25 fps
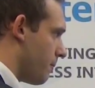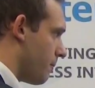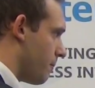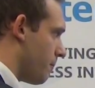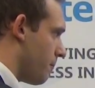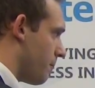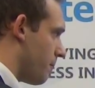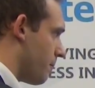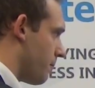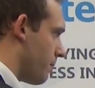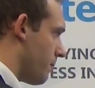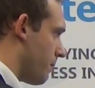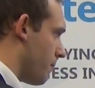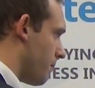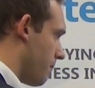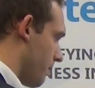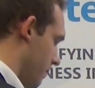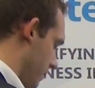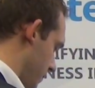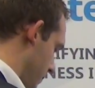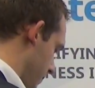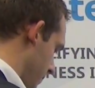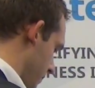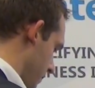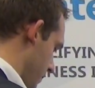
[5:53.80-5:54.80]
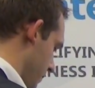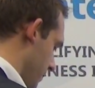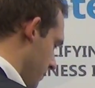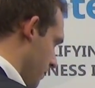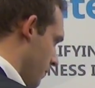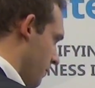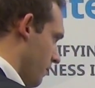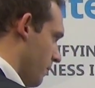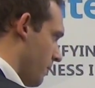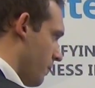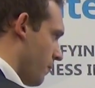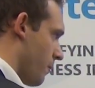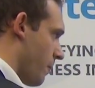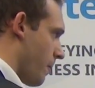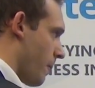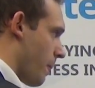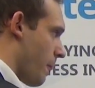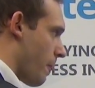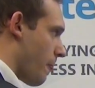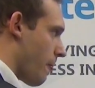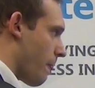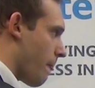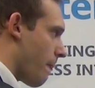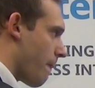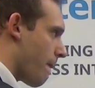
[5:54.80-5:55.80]

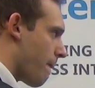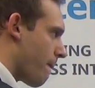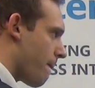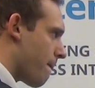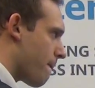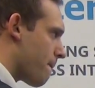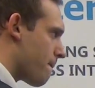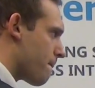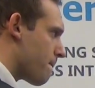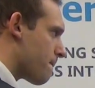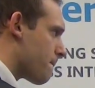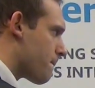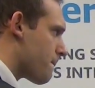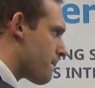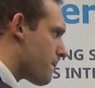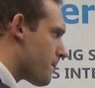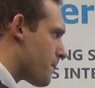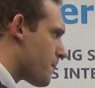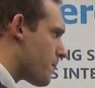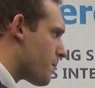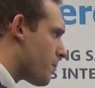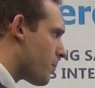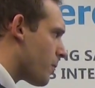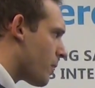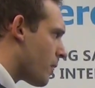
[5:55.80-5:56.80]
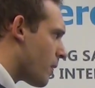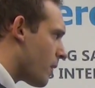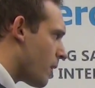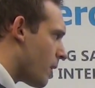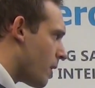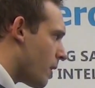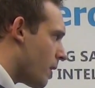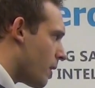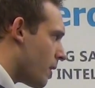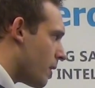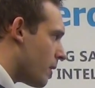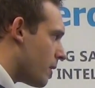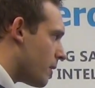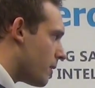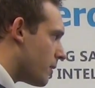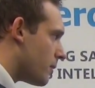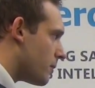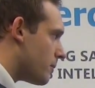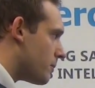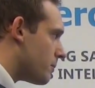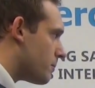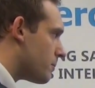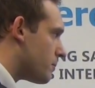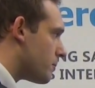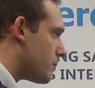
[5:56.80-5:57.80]

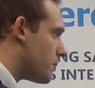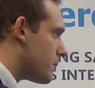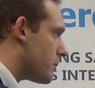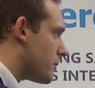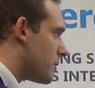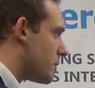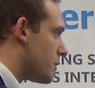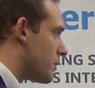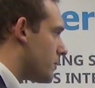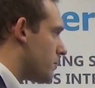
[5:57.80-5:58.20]
[no speech]